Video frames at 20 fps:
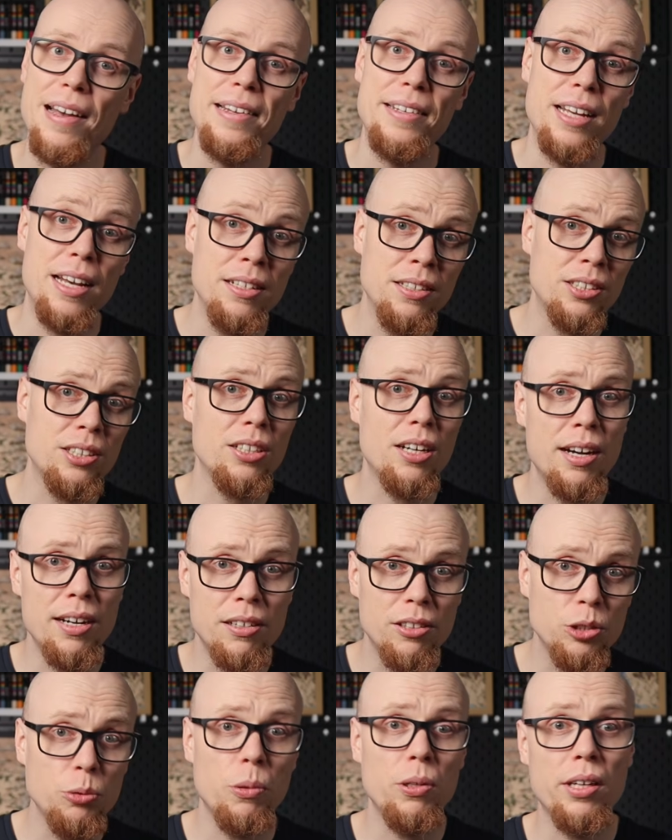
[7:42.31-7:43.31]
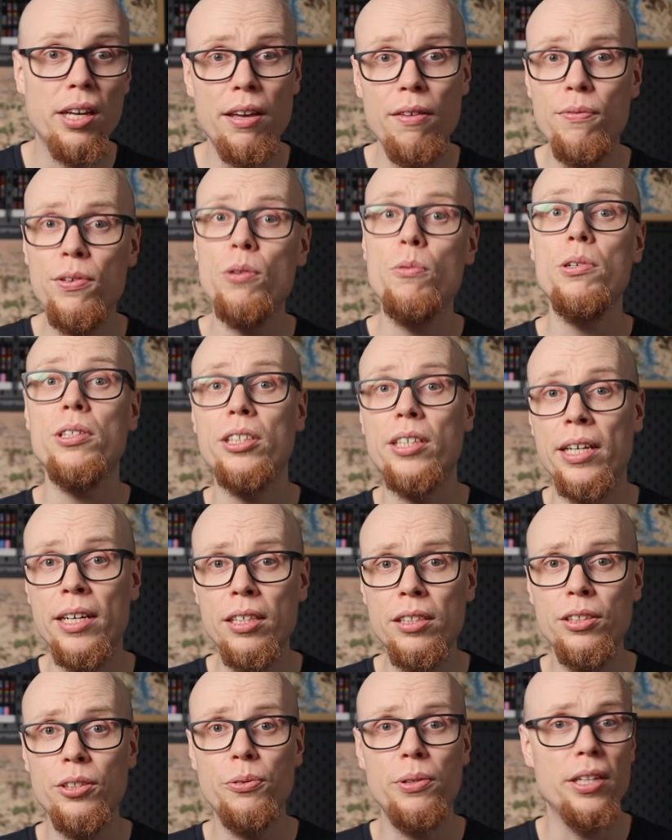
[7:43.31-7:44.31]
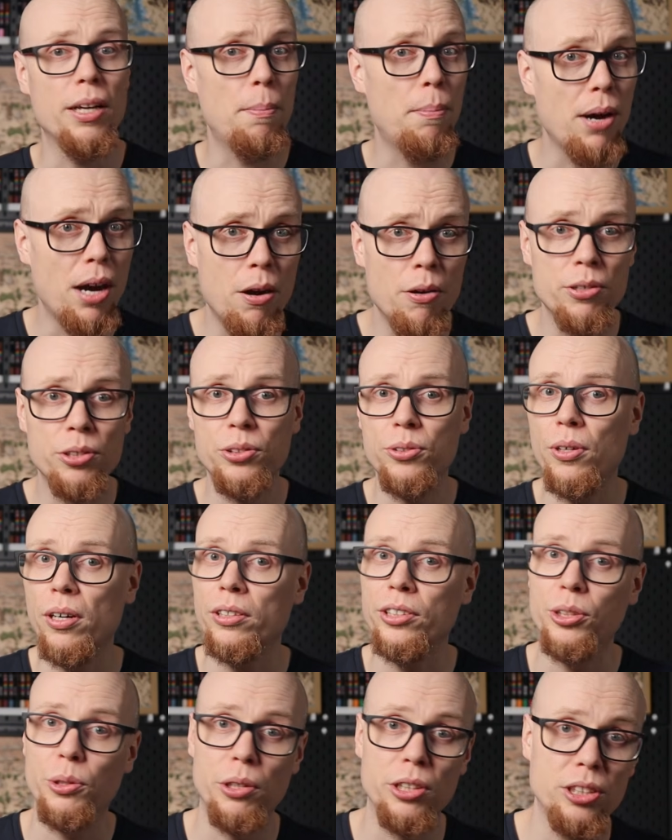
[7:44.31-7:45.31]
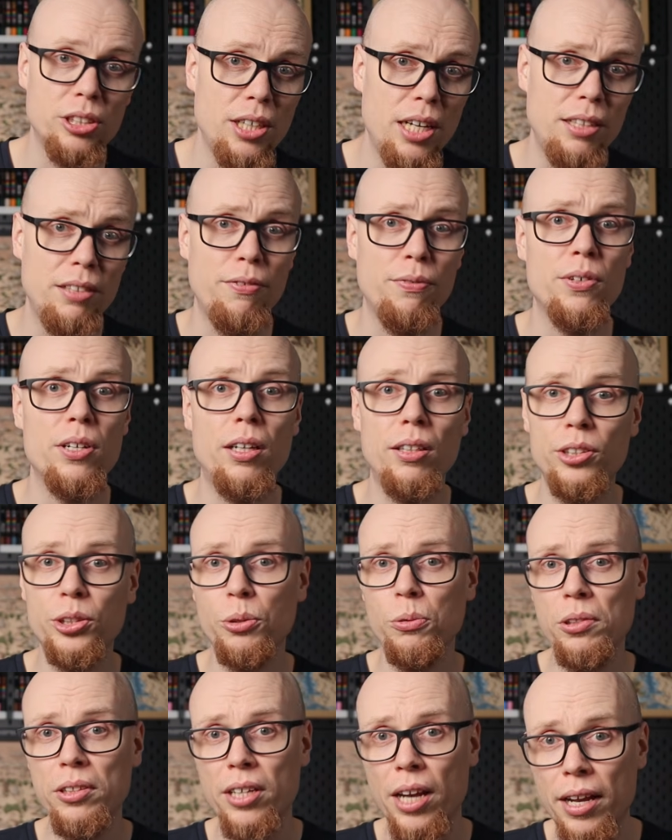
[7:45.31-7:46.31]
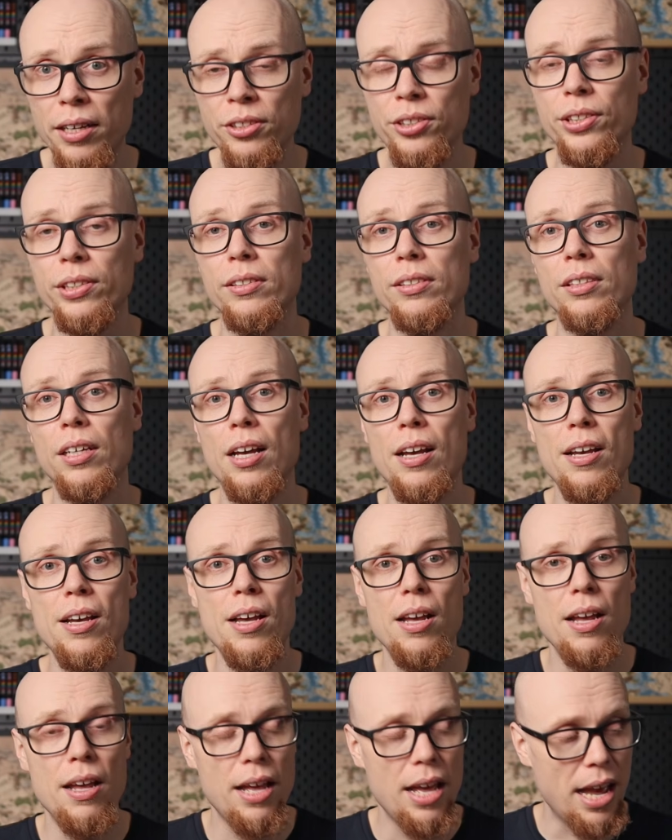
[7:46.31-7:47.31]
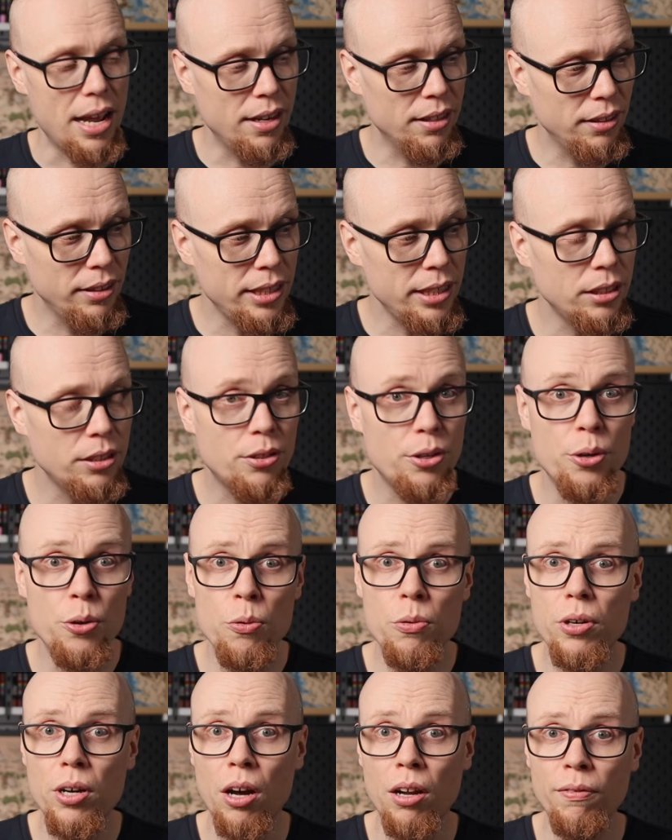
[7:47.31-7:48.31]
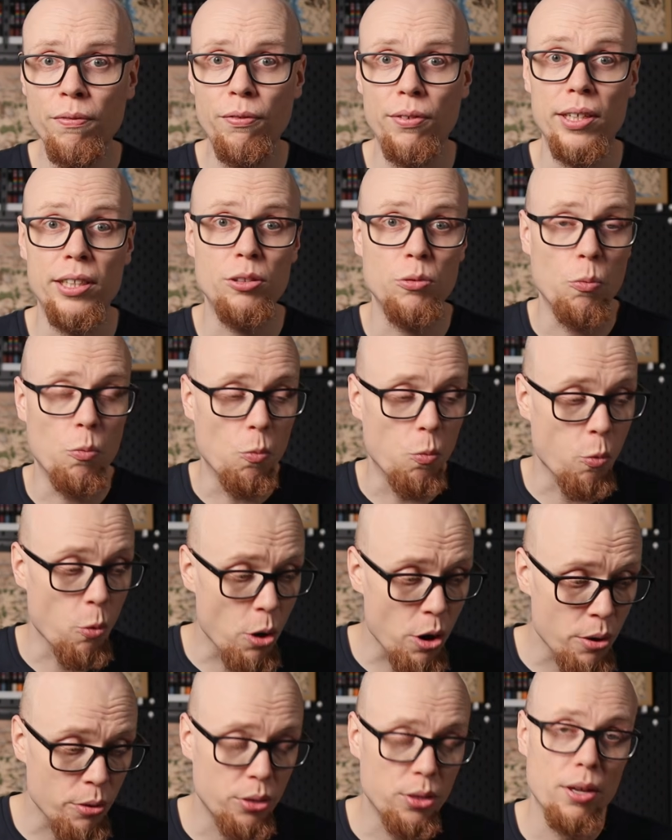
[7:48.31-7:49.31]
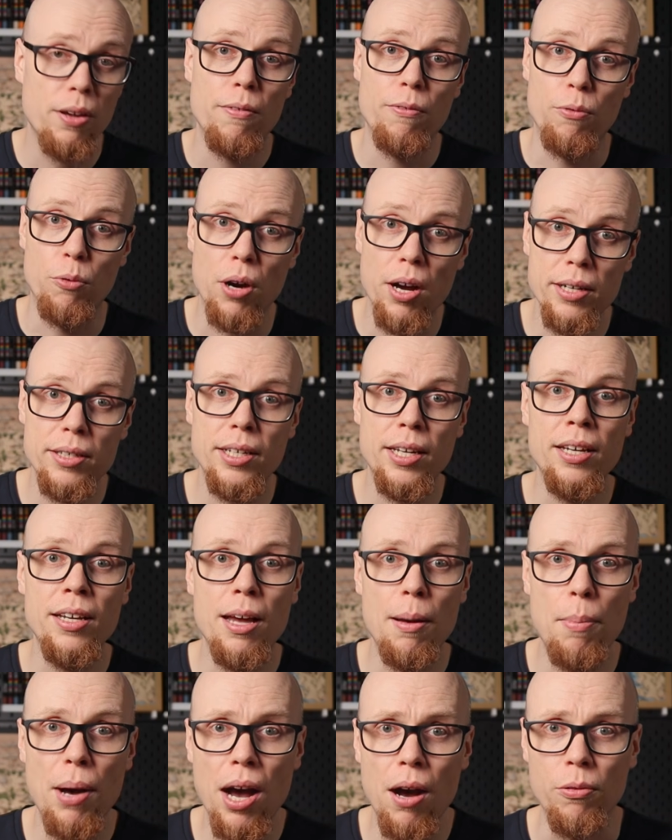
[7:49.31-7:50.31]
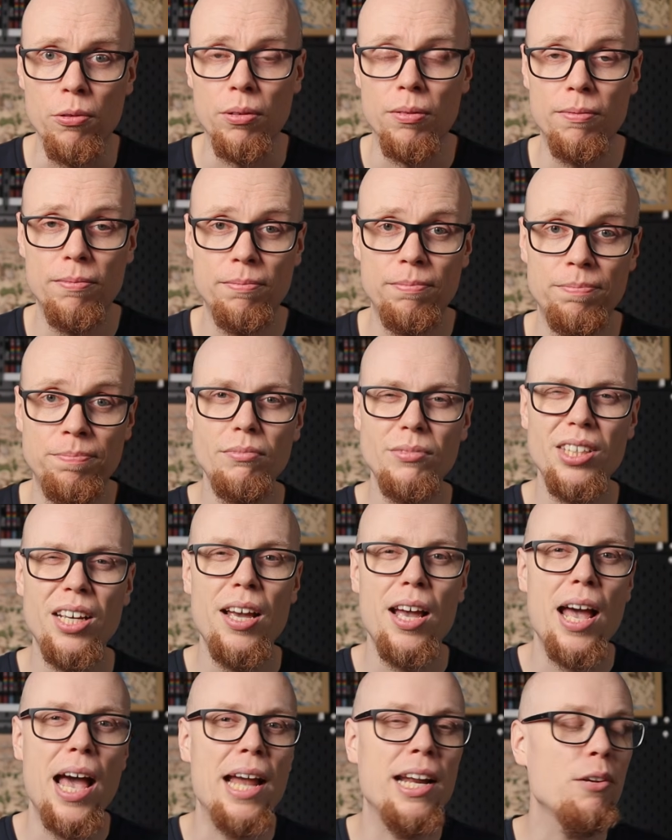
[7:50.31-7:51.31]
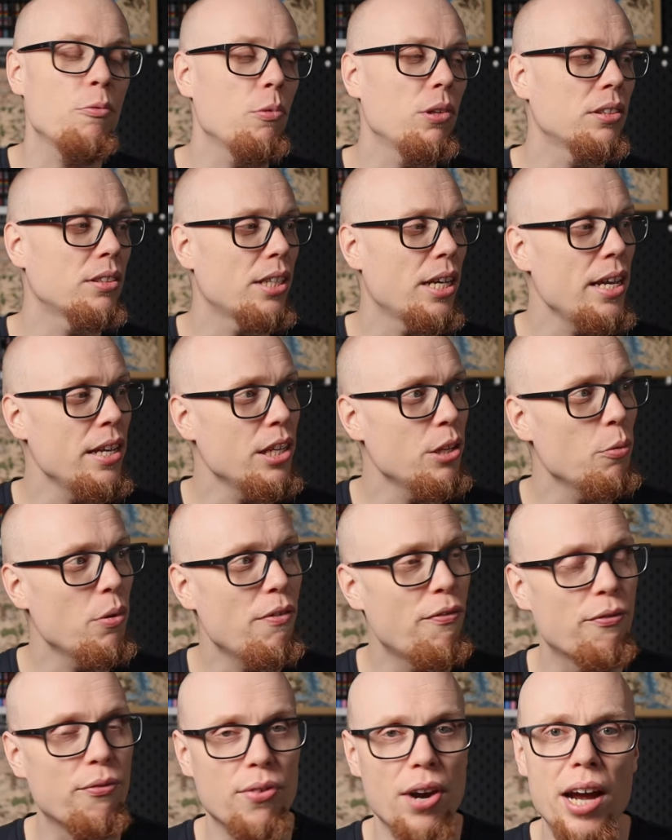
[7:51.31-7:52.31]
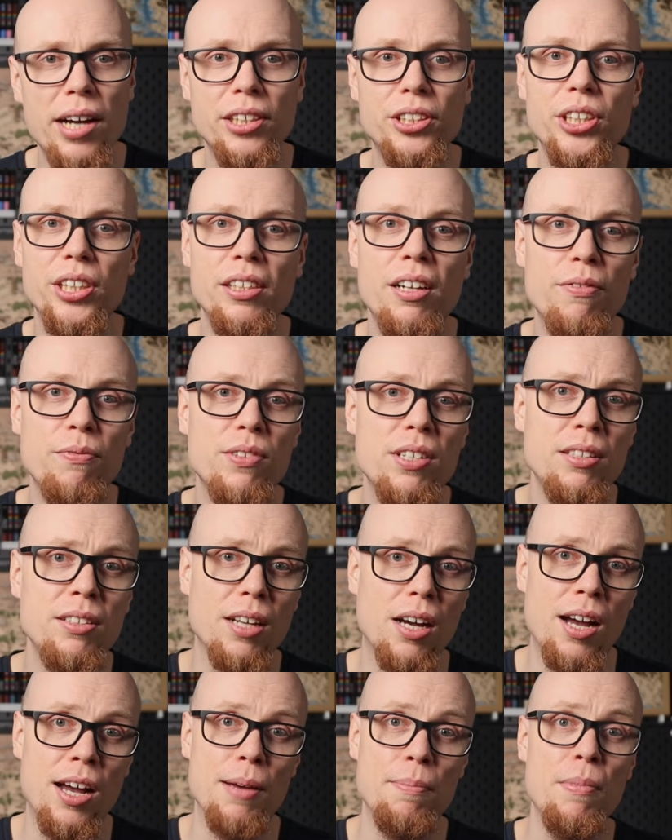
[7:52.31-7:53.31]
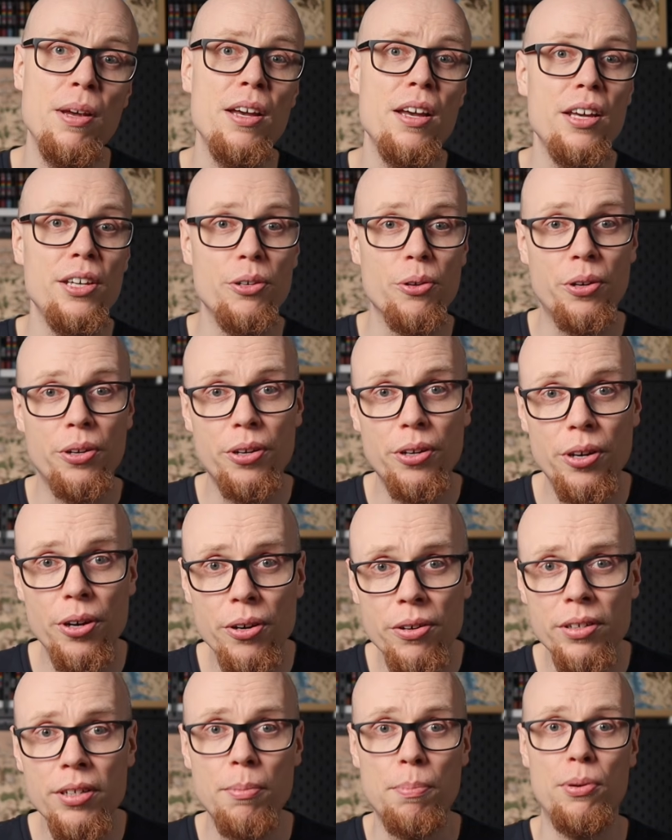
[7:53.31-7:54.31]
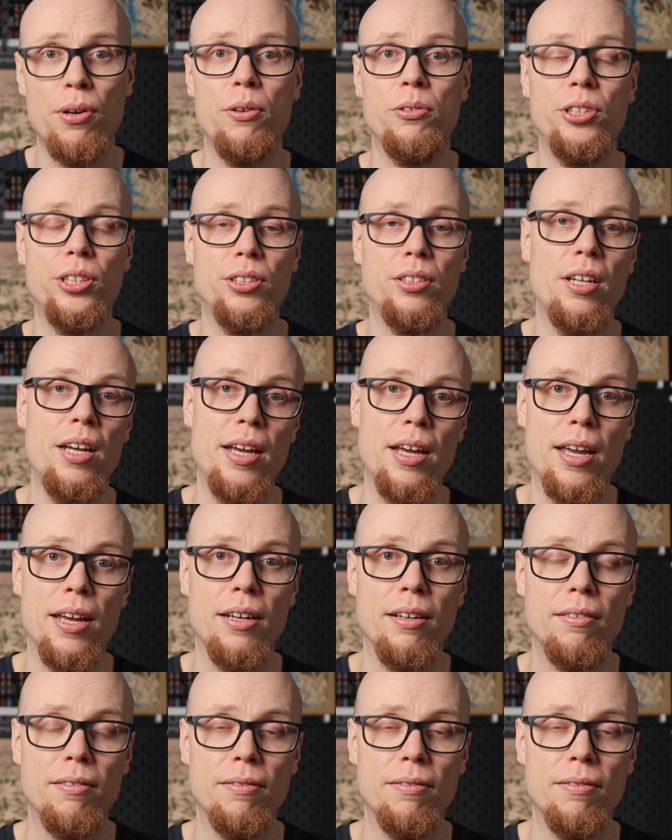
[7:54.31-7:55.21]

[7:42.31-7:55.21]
10 cycles will give you a history, a power structure, a set of cultural tensions, and at least 2 conflicts worth writing about. And it will take you a fraction of the time your current approach is taking.